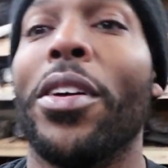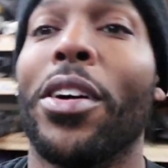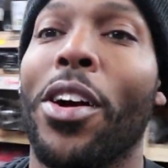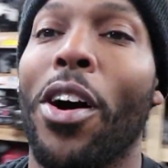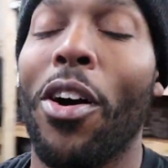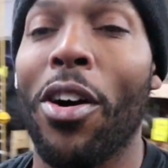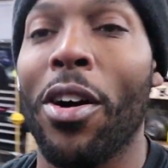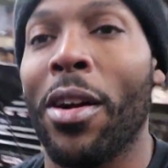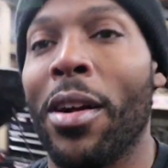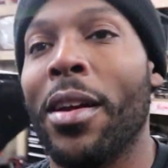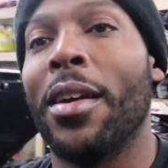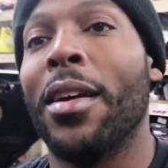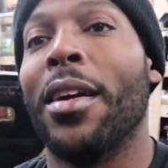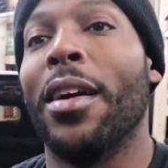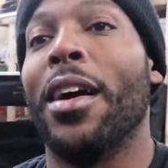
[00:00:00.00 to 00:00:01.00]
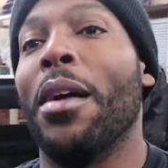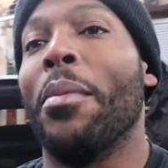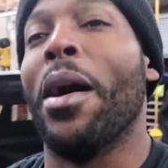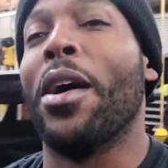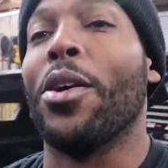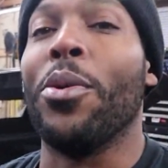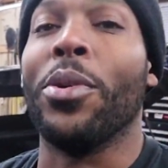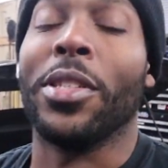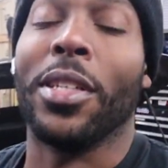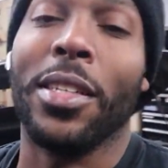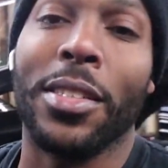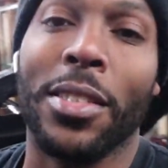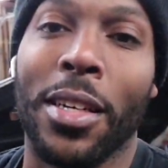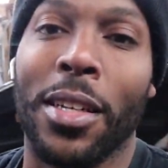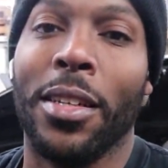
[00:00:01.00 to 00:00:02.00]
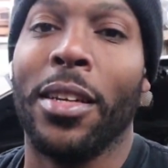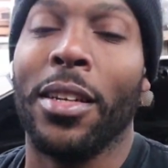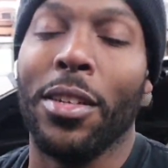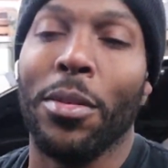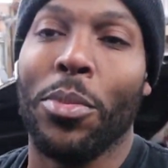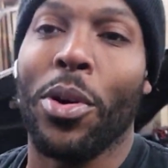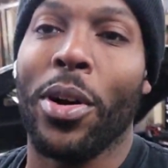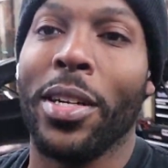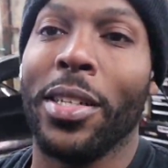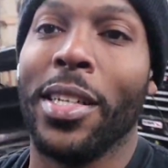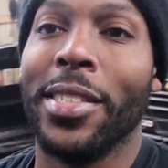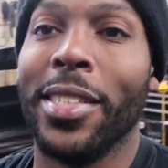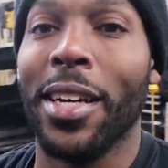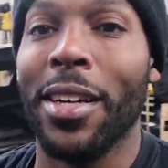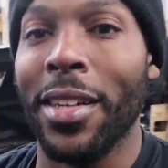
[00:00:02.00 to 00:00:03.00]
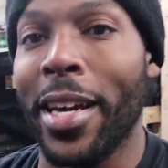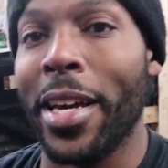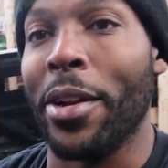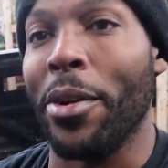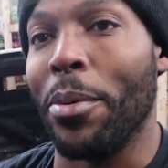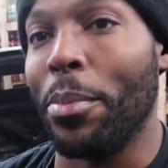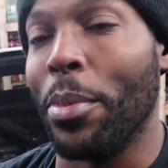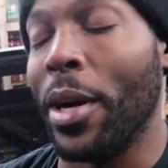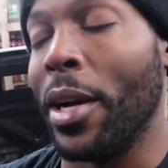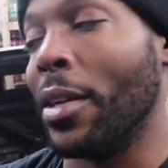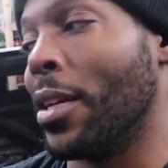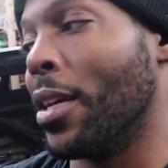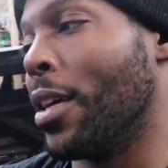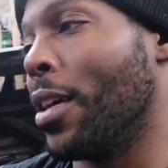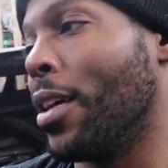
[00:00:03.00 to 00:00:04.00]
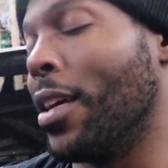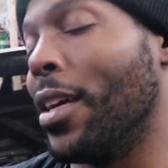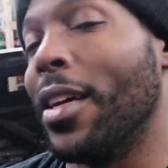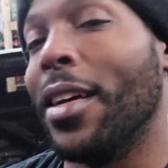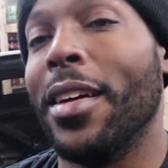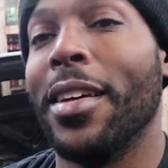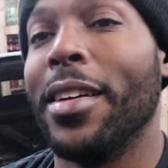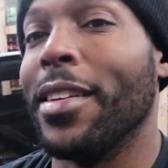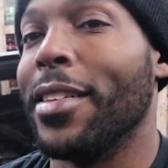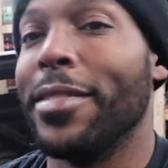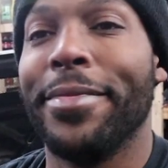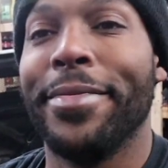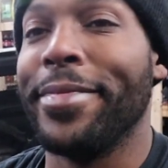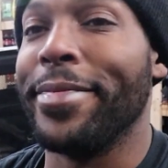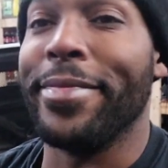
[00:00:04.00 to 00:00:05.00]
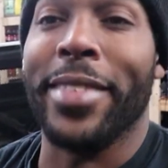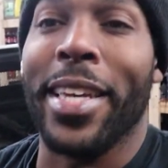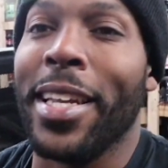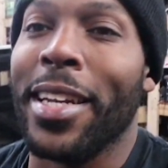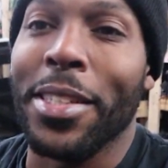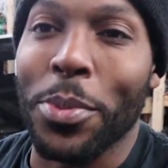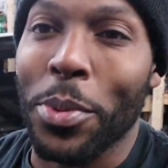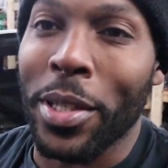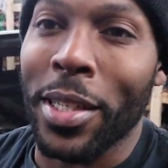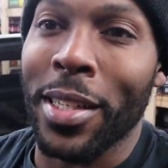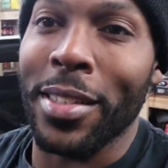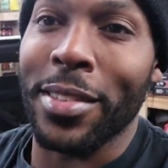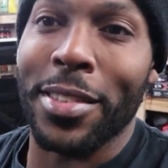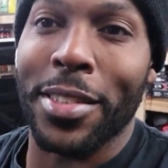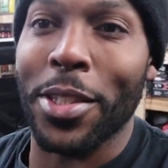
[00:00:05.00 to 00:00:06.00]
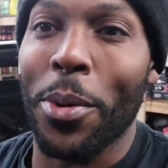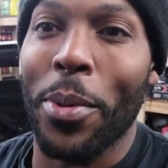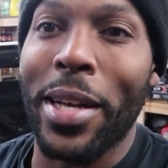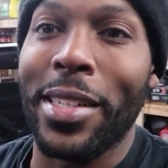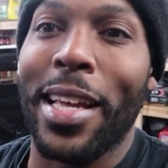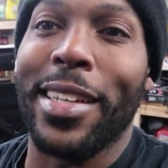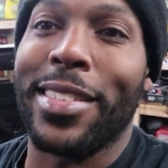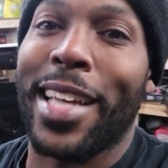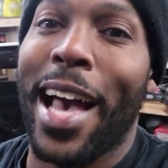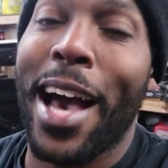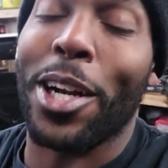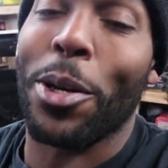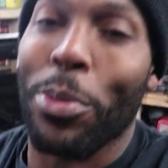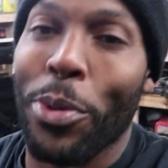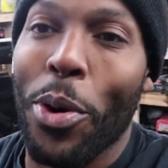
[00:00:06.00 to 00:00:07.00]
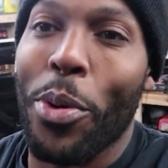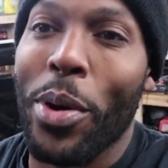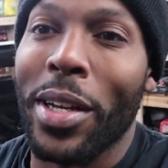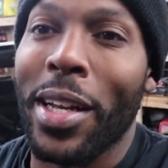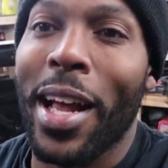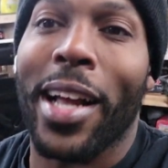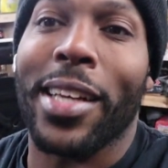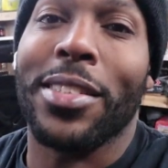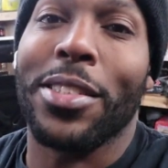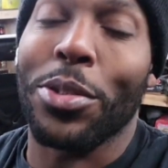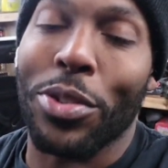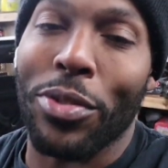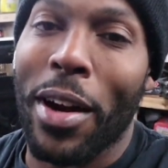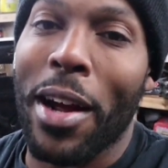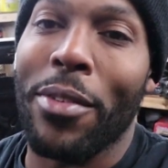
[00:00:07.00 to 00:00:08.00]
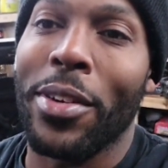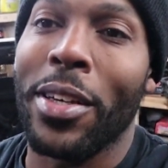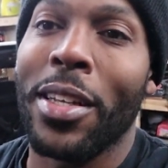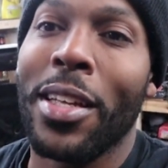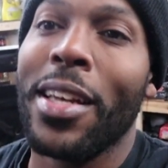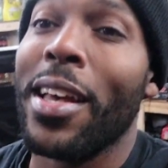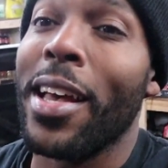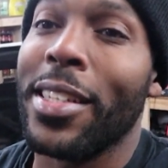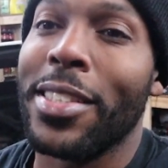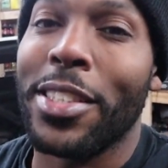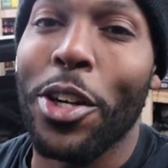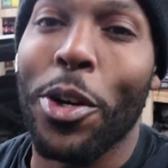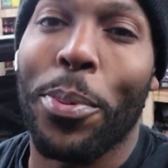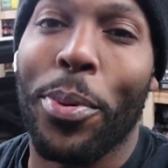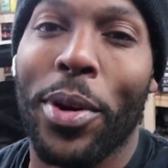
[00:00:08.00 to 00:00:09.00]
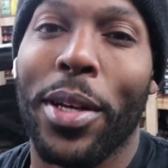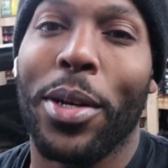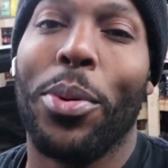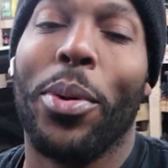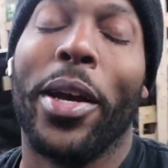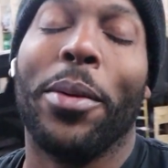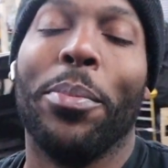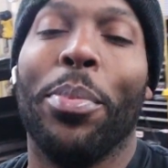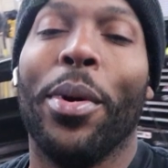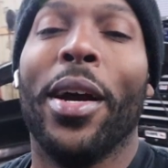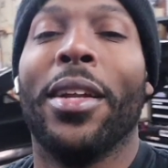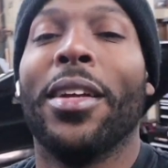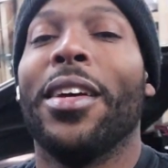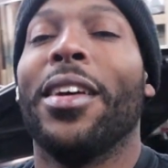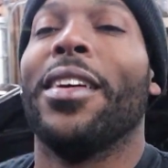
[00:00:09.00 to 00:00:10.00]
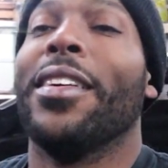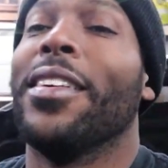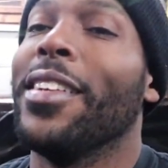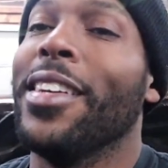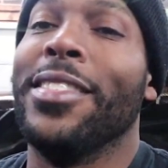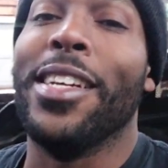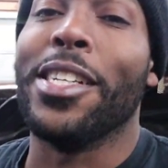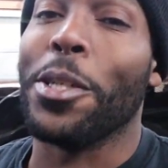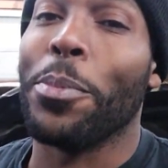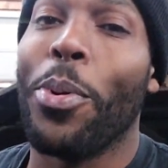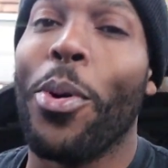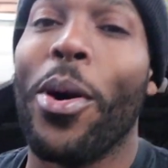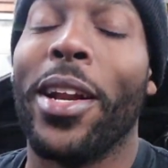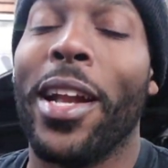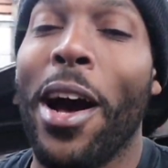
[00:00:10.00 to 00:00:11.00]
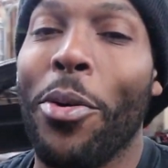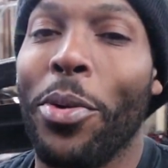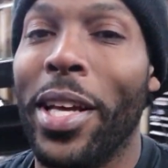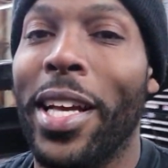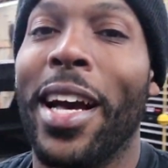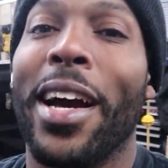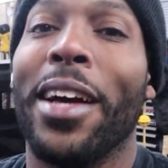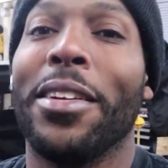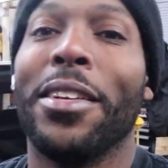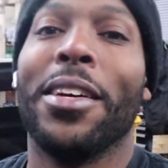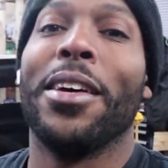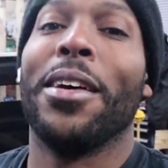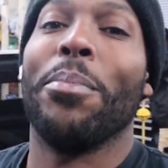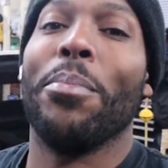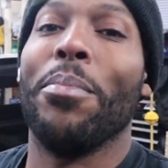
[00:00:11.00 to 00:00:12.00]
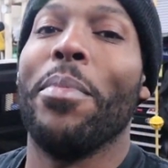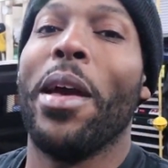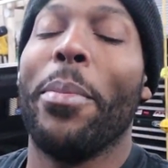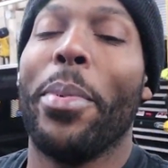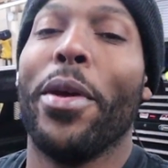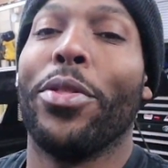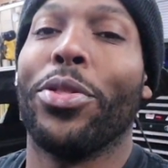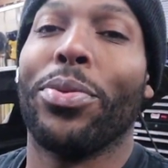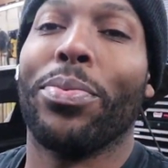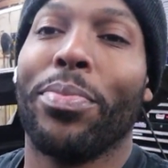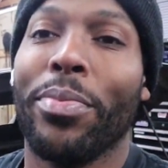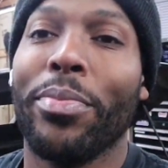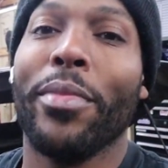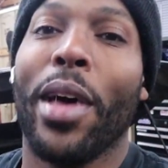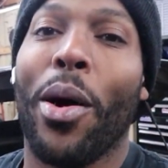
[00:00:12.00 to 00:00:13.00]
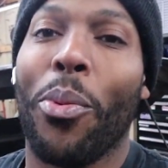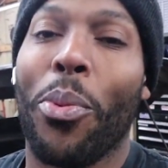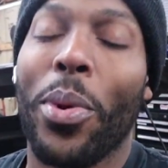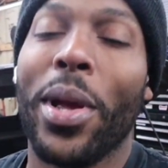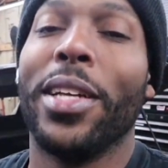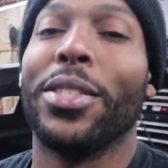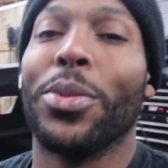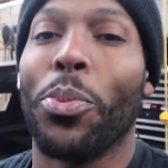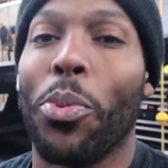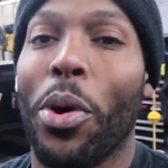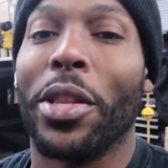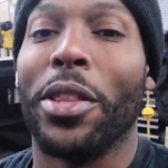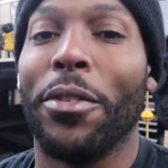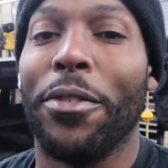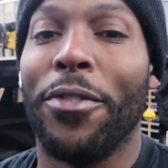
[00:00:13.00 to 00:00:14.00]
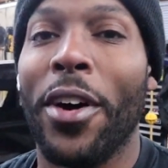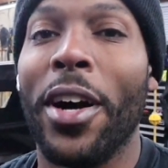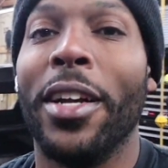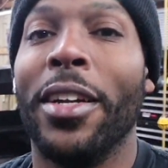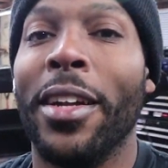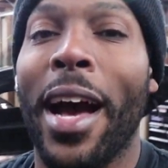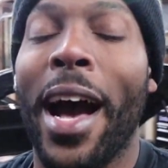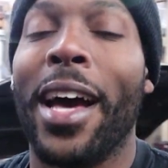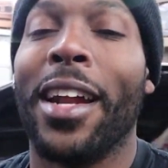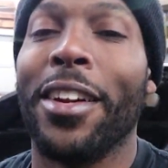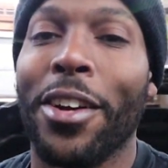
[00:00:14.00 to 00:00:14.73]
the car. I'll go into this a little more in detail later, but it is what it is. So it's kind of broken. I can still drive it. It's still pretty quick, but it's disappointing. I only got maybe a week's worth of fun out of